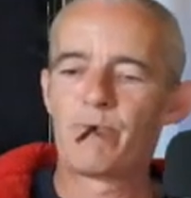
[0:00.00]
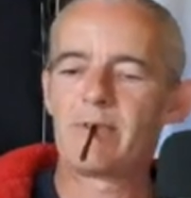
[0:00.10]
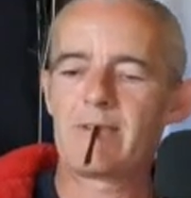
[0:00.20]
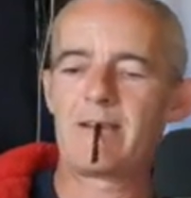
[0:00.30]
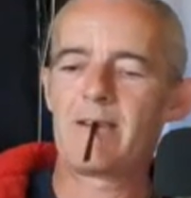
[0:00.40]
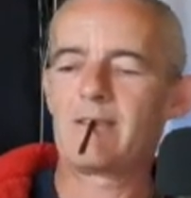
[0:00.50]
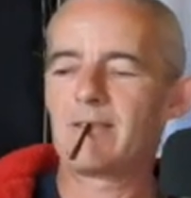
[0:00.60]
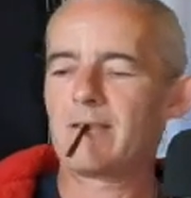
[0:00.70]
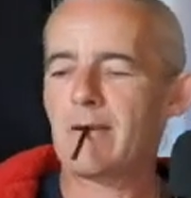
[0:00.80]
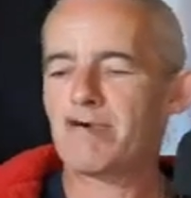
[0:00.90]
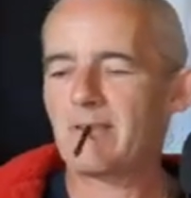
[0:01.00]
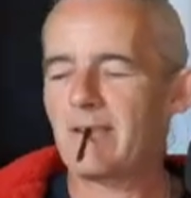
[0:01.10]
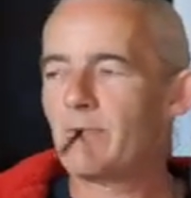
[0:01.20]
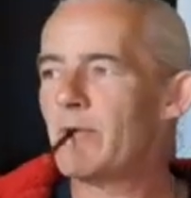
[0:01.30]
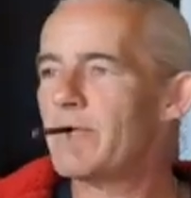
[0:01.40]
But the top
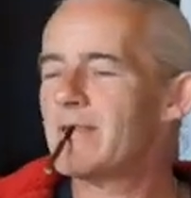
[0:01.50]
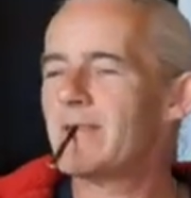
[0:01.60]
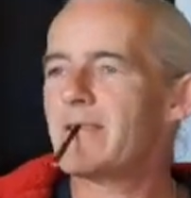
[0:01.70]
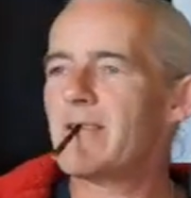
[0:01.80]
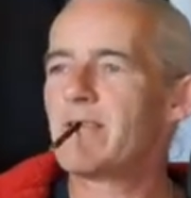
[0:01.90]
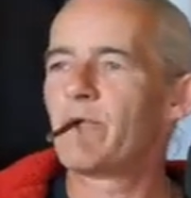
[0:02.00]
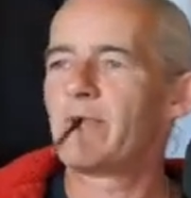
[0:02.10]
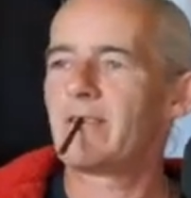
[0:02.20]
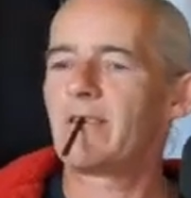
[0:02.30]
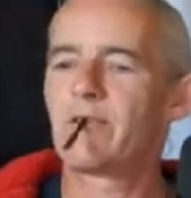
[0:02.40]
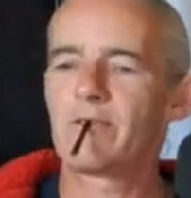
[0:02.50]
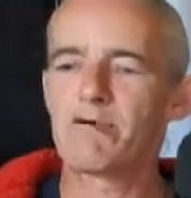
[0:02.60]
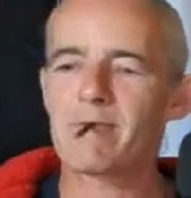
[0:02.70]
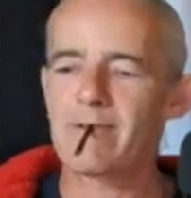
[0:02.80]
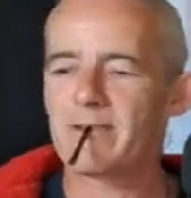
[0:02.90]
10, what was I starting with? I should
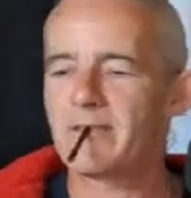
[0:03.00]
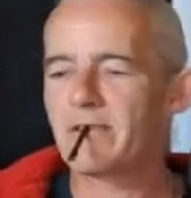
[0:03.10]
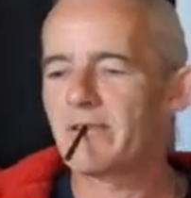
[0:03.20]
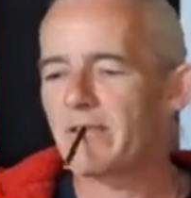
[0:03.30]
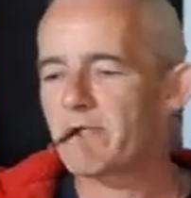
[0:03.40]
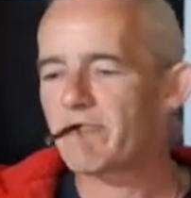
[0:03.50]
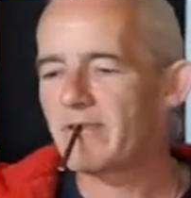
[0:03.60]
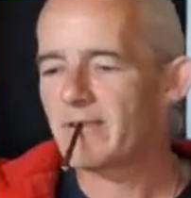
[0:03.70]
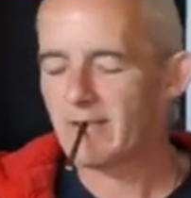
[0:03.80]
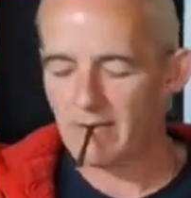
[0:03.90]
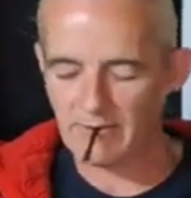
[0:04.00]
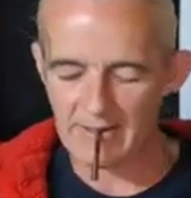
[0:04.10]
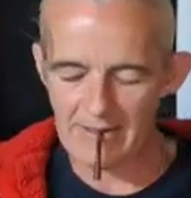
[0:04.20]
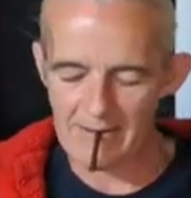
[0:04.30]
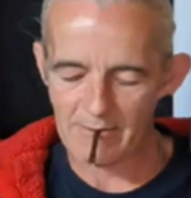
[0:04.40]
have brought it in here. I wrote it down
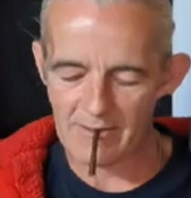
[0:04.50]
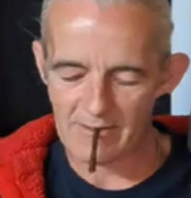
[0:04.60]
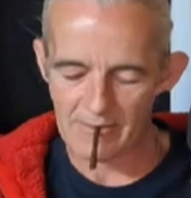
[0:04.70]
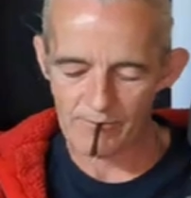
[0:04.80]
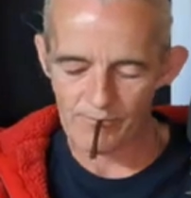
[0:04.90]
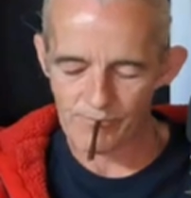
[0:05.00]
in the house.